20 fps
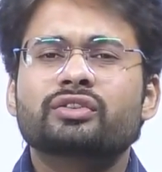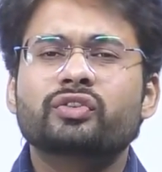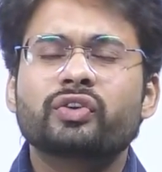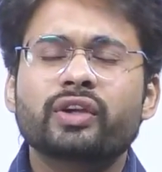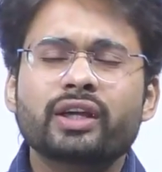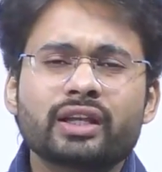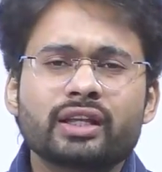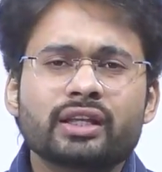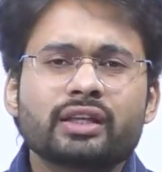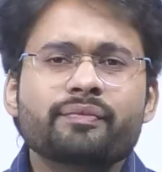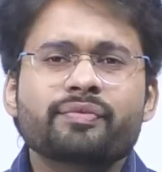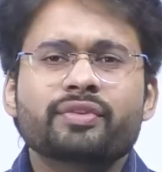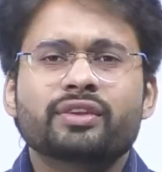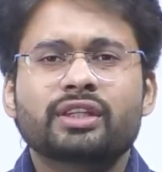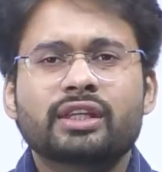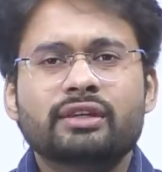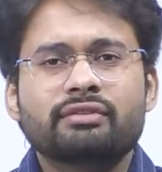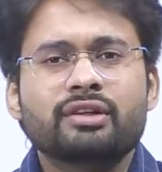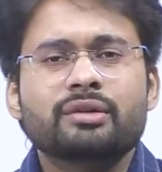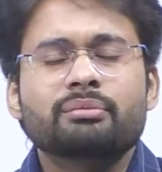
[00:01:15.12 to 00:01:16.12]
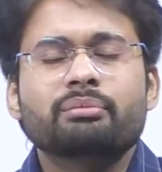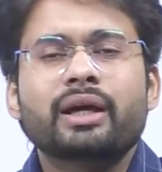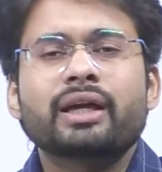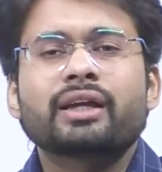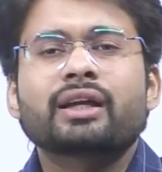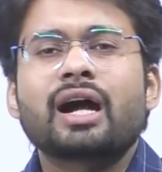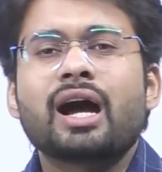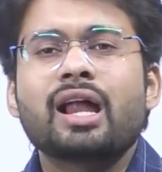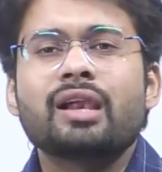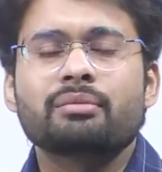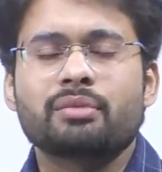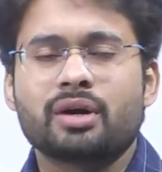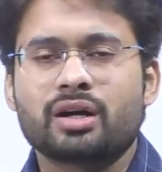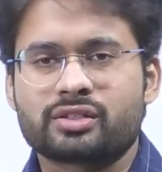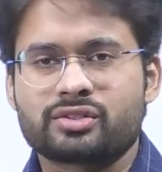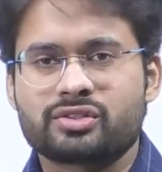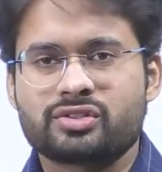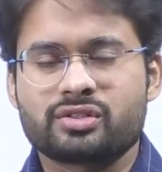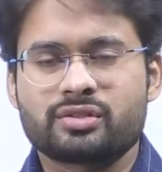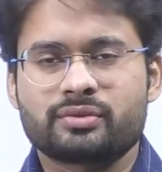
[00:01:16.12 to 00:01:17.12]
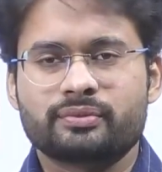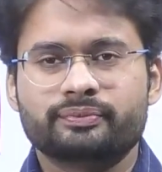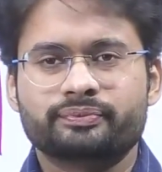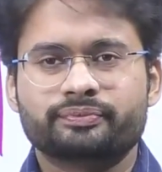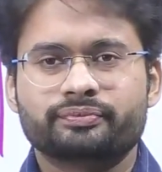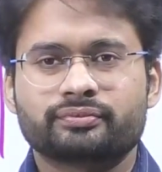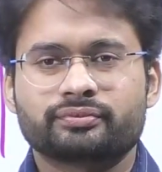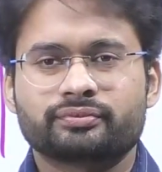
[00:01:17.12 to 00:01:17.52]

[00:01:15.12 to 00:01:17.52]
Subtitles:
theory given by Karl Marx.